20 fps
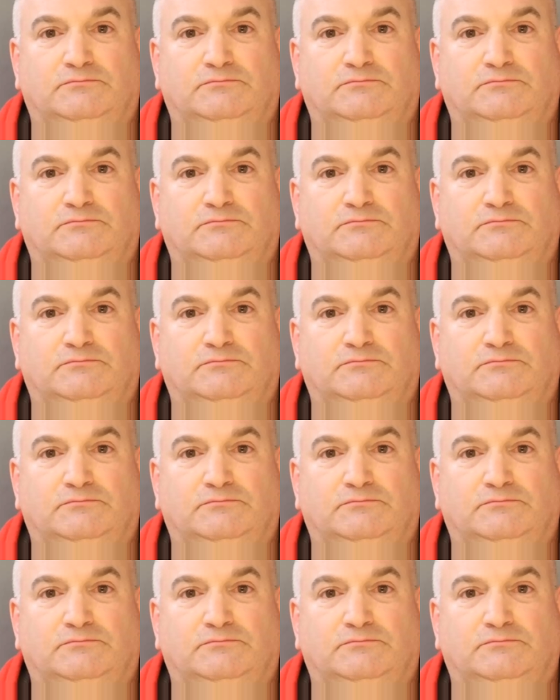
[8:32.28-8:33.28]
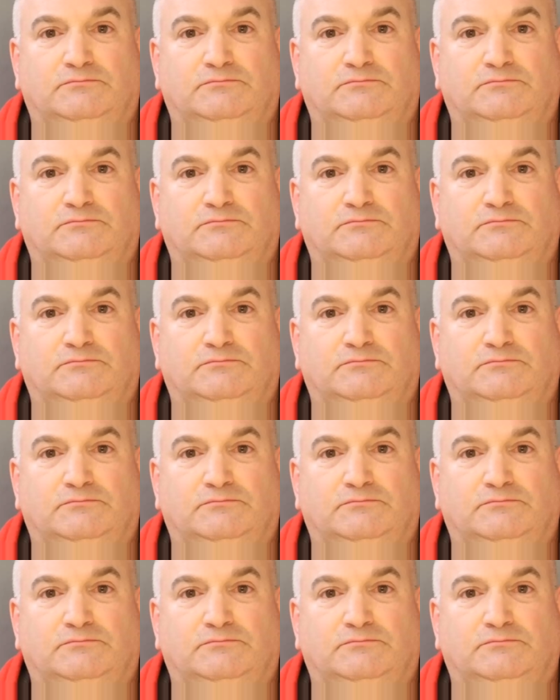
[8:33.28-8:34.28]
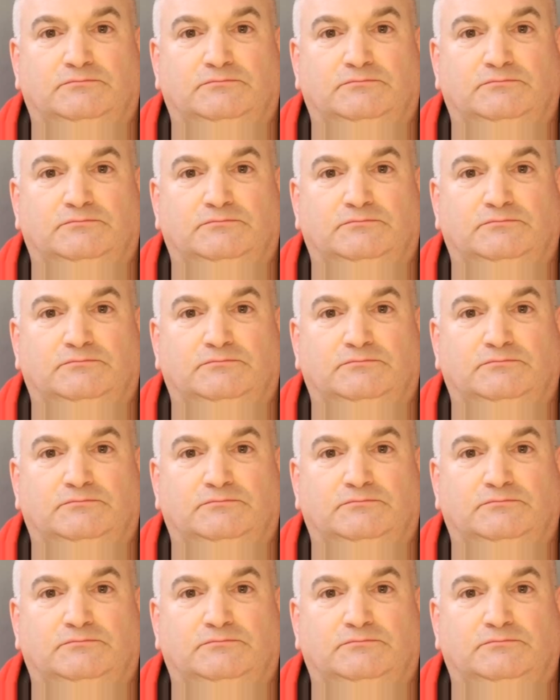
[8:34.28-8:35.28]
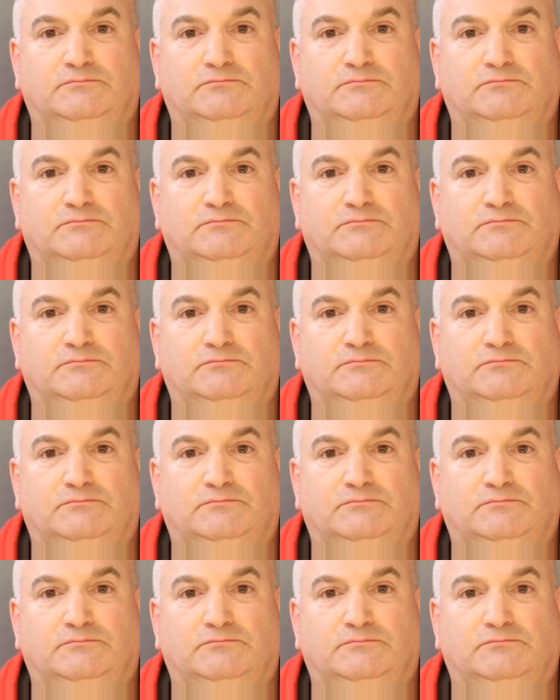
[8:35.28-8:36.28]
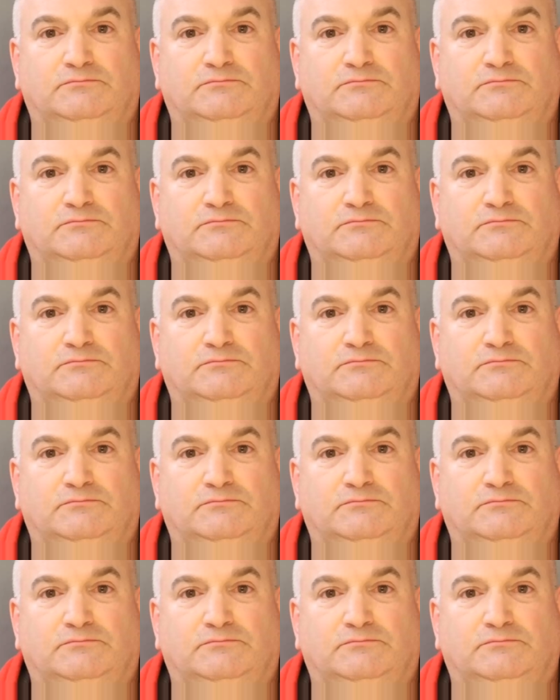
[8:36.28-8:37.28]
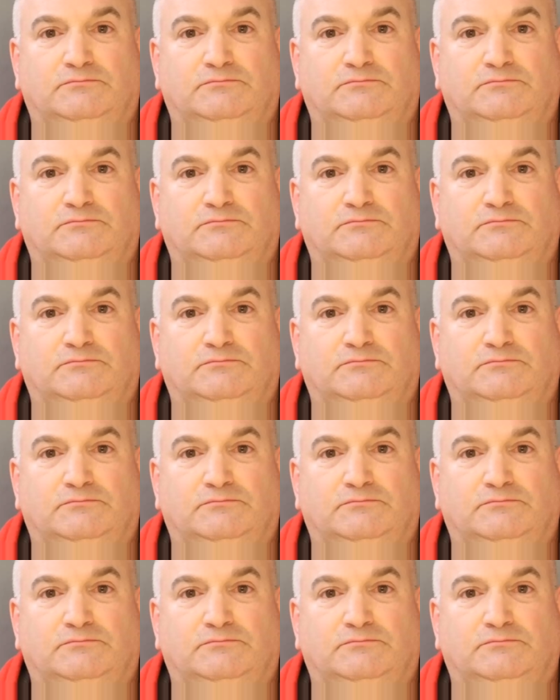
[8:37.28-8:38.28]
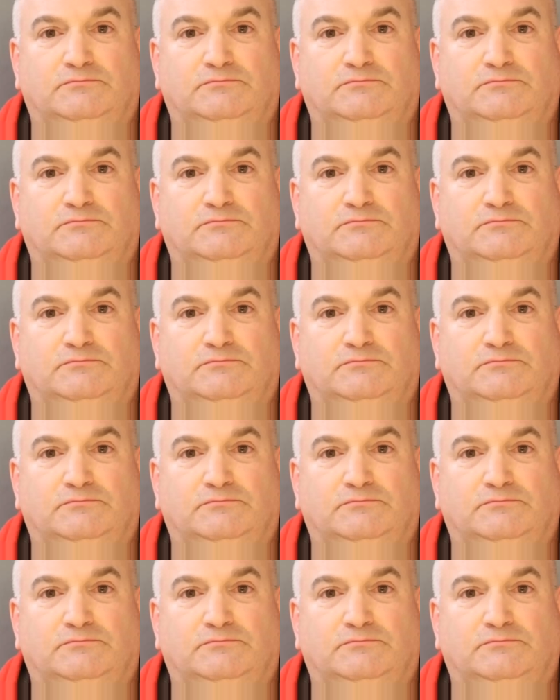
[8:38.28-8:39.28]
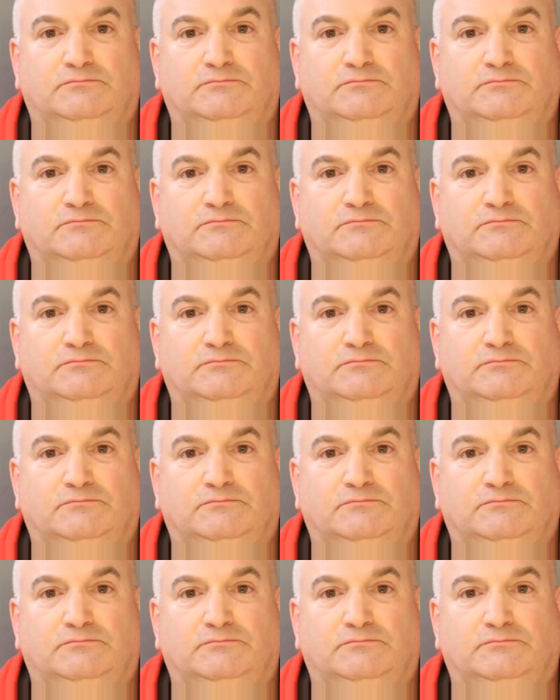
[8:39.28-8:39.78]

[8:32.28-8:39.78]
The face doesn't move, so there is nothing to read.